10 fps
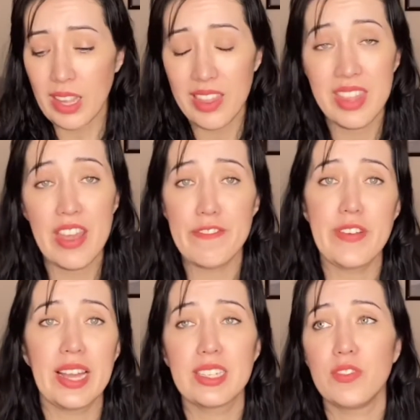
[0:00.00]
The
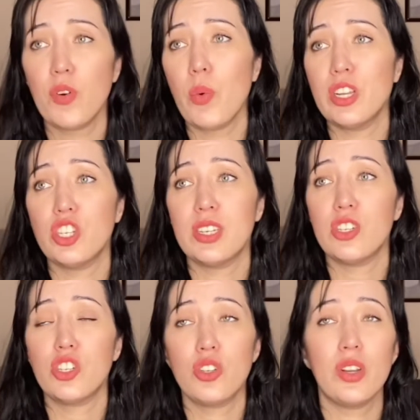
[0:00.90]
effects for when she's
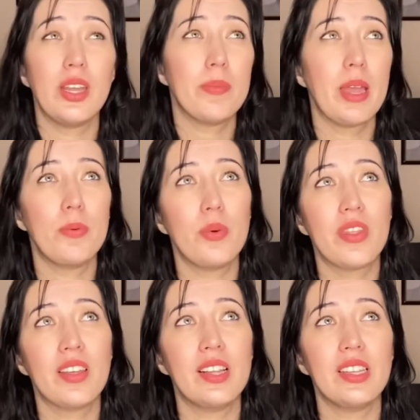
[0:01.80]
shooting people with
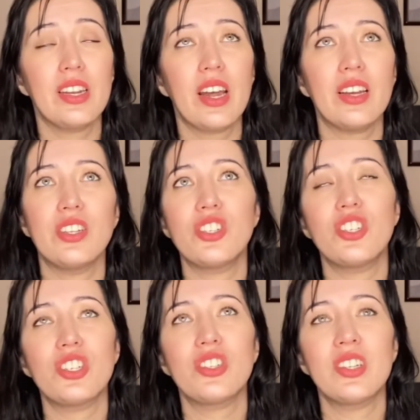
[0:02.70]
the glitter, it's
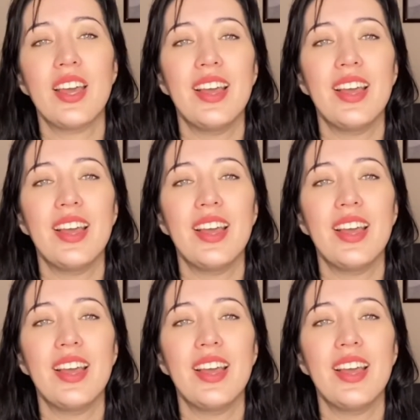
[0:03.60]
just